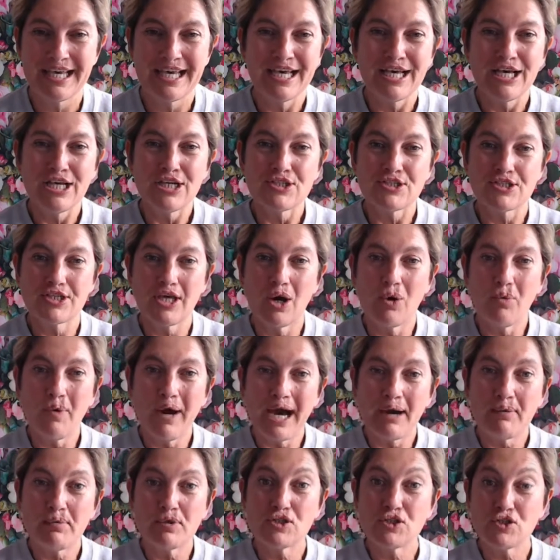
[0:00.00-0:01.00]
So
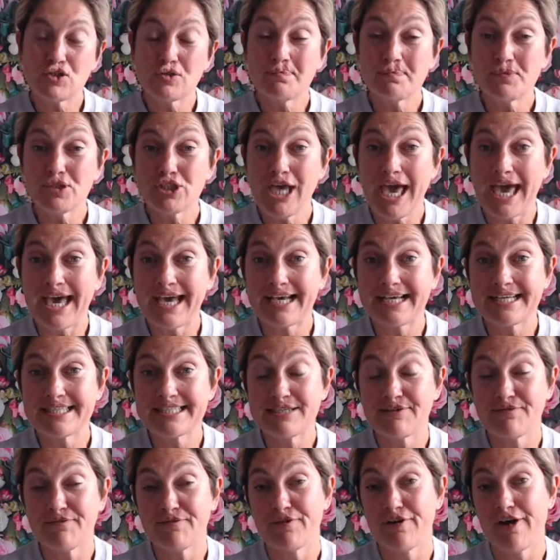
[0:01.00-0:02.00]
our subject
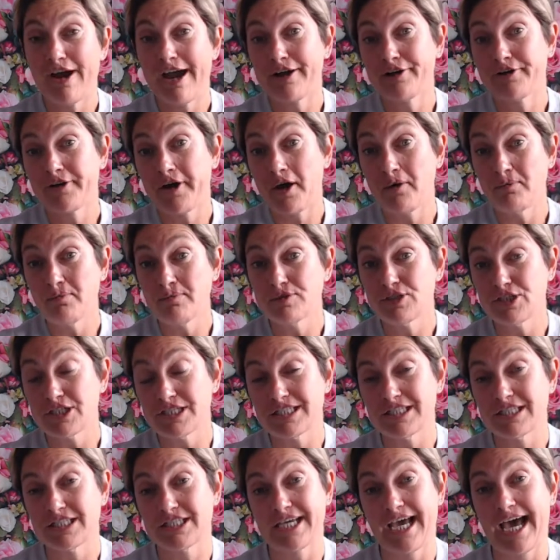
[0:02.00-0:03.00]
for our
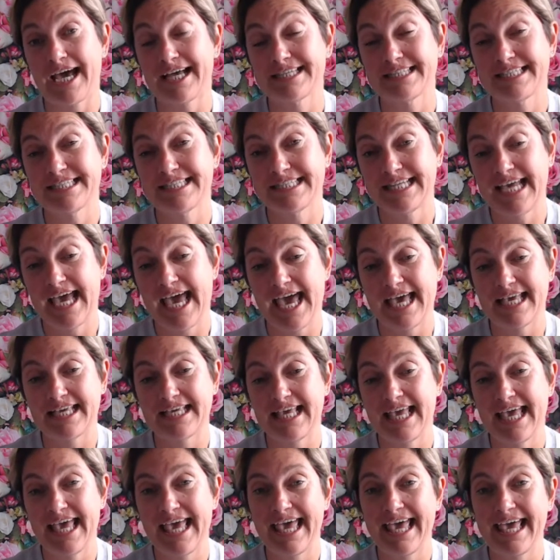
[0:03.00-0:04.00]
coaching chat today
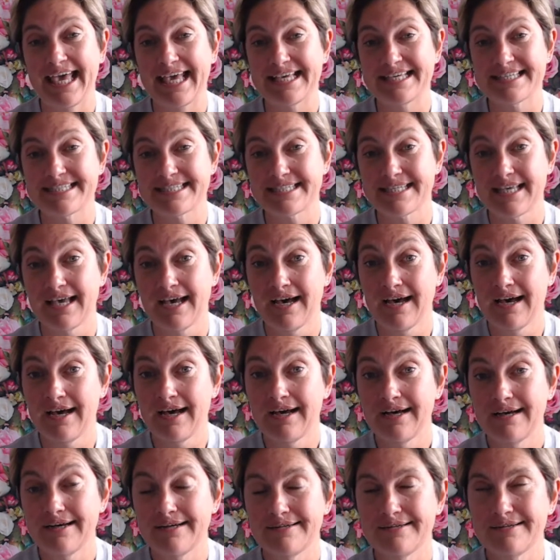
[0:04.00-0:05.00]
is
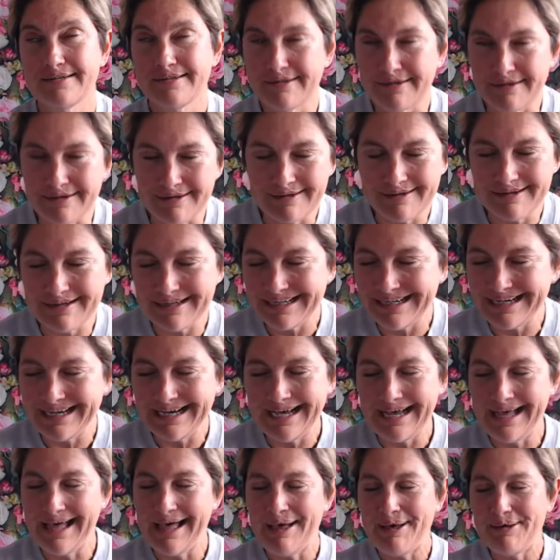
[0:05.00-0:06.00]

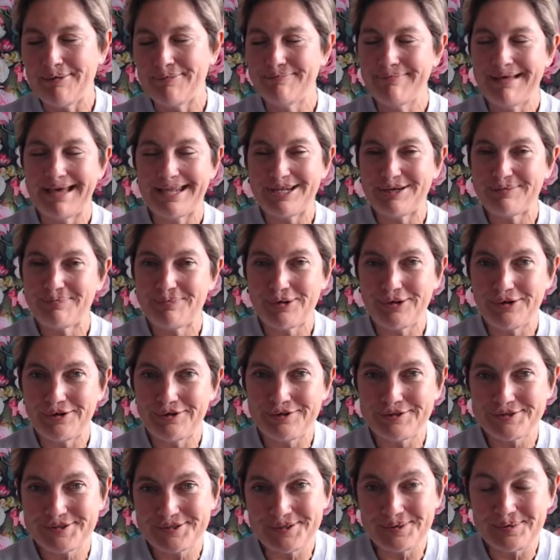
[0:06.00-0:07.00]

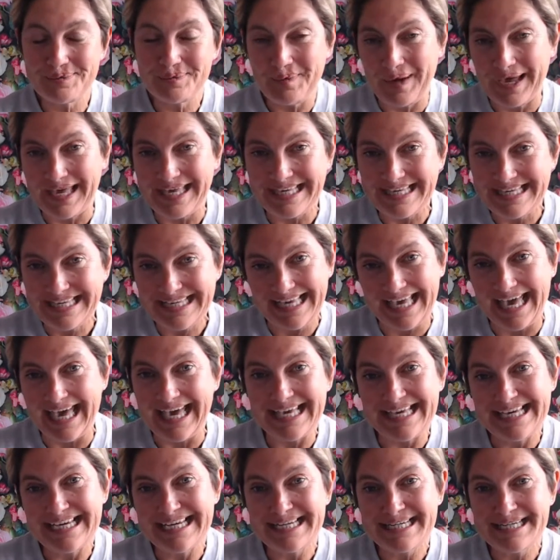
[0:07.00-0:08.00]
menopausal weight
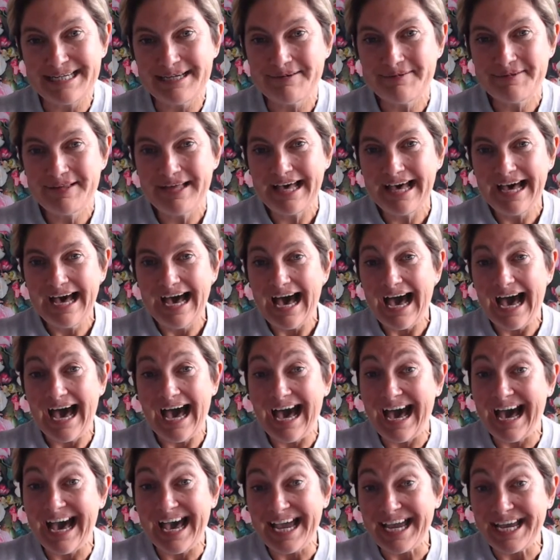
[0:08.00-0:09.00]
gain.
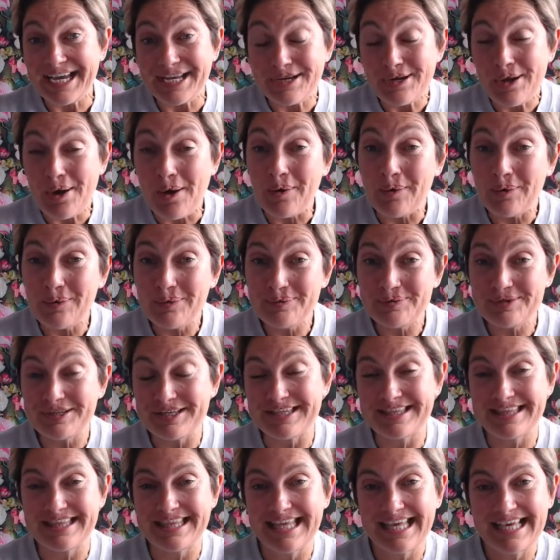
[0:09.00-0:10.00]
I know
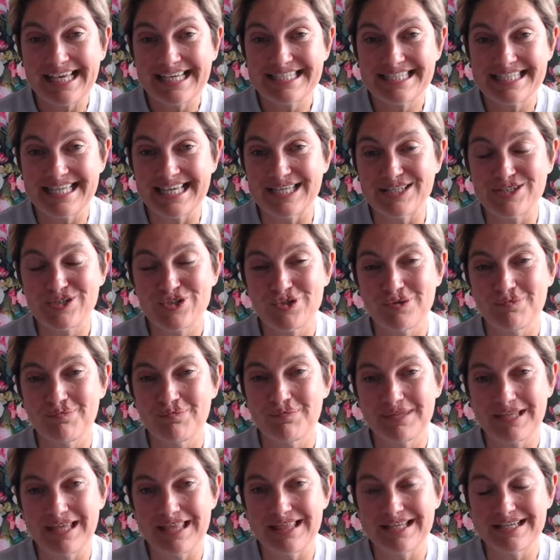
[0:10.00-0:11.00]
that this is
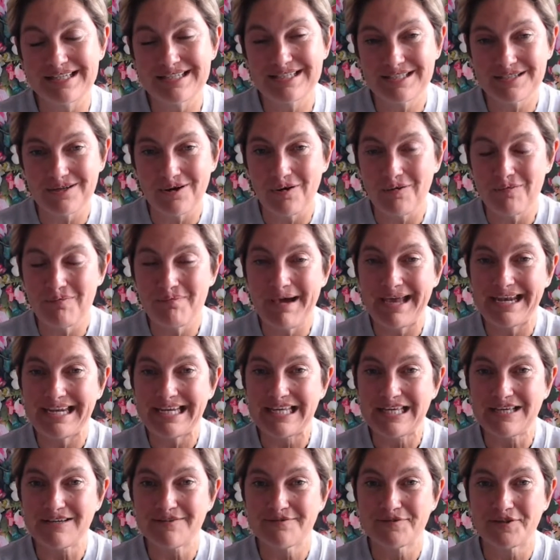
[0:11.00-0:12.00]
something that so
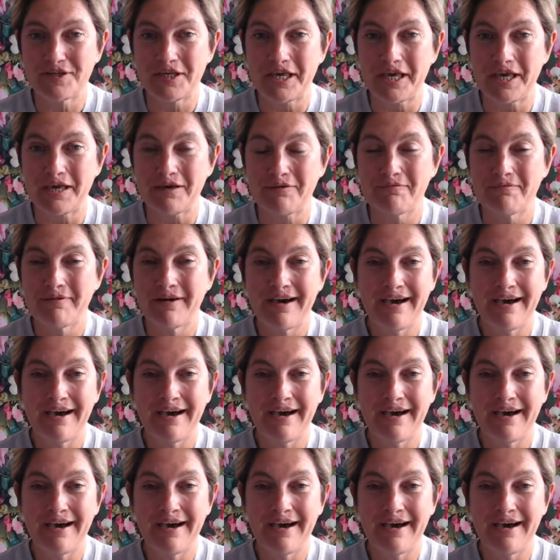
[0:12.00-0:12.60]
many of you